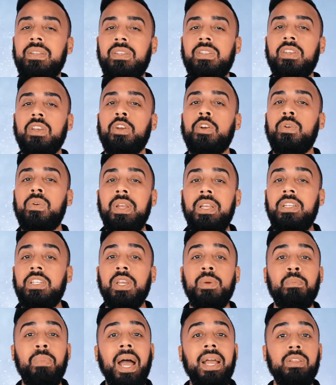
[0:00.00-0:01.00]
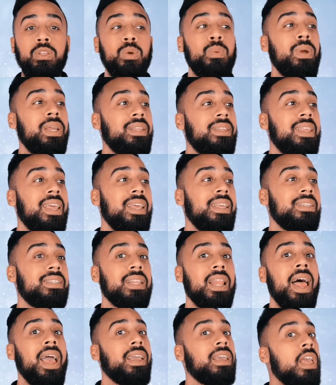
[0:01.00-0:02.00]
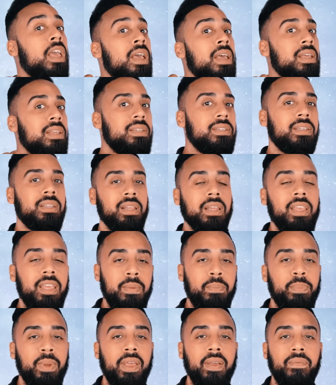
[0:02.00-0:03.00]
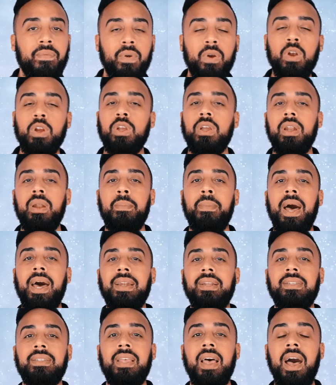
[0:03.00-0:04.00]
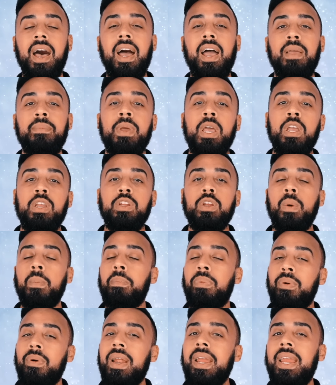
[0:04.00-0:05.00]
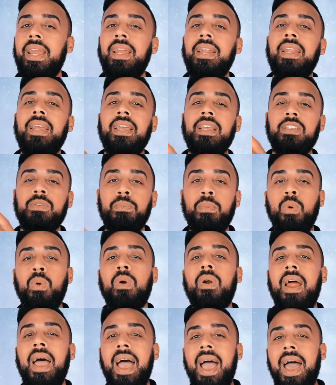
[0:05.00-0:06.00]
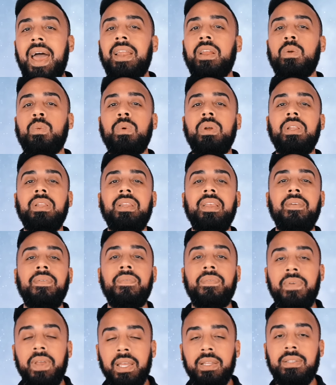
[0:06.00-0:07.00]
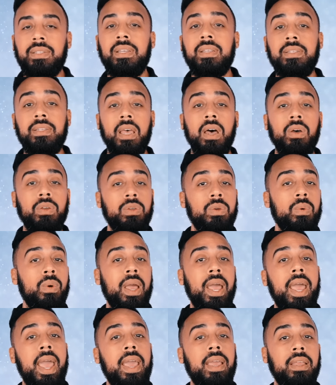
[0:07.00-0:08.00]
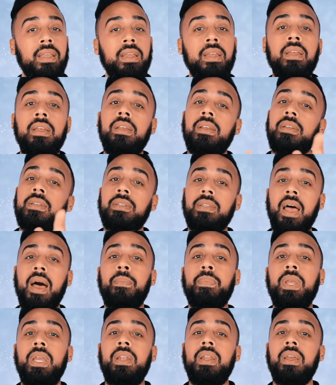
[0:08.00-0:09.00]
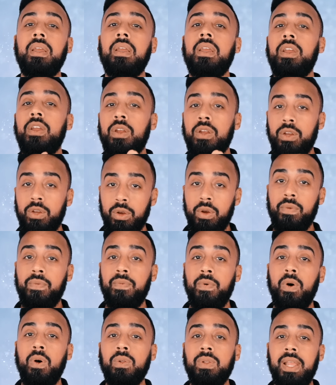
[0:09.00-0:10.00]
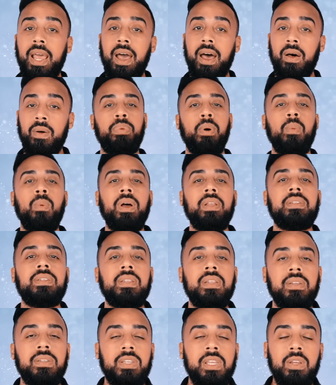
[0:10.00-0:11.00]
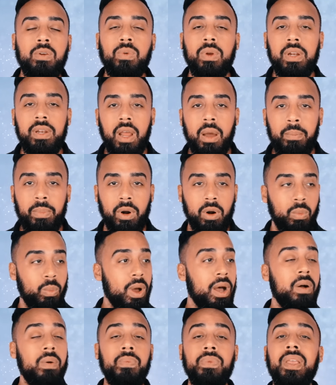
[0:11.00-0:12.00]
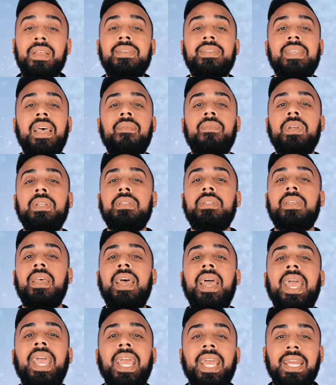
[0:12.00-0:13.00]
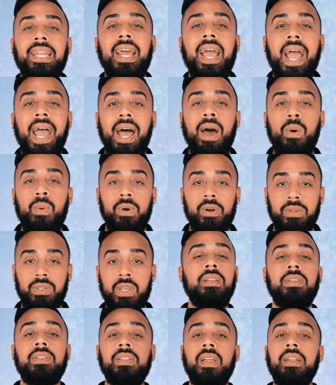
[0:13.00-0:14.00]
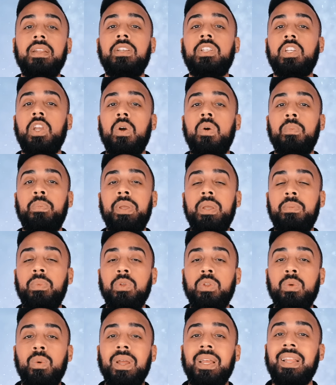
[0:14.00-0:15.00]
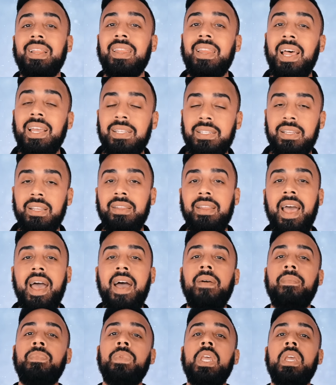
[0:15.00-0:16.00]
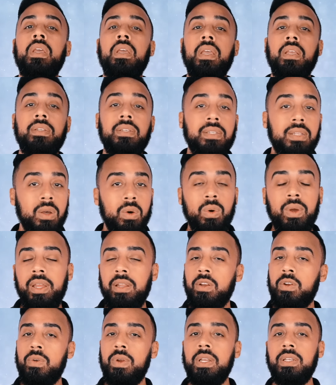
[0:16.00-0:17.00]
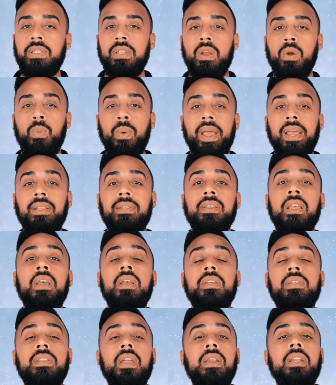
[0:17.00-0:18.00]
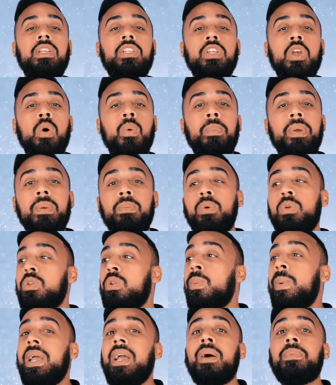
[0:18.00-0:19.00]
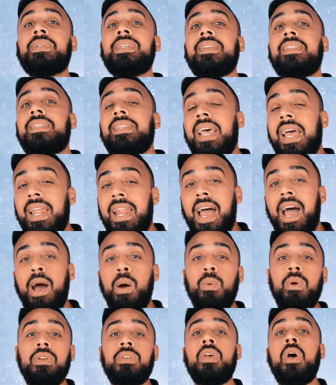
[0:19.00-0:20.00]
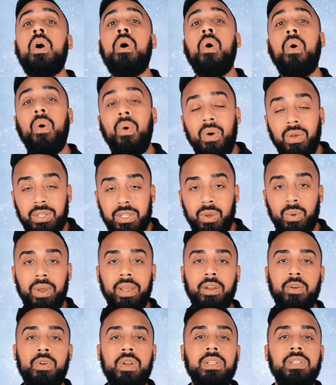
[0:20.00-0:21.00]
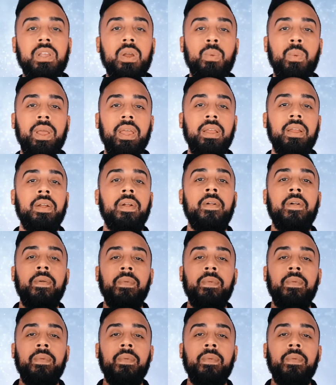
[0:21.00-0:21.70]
secretion by doing things like sleeping for a good amount of time, your brain is more adequately fit to tell you, hey, stop eating, you're full now. But what's the secret number? Well, 7 to 8 hours. Studies show people doing less than that still increase their weights. Studies show people doing up to 10 hours also increase their weight.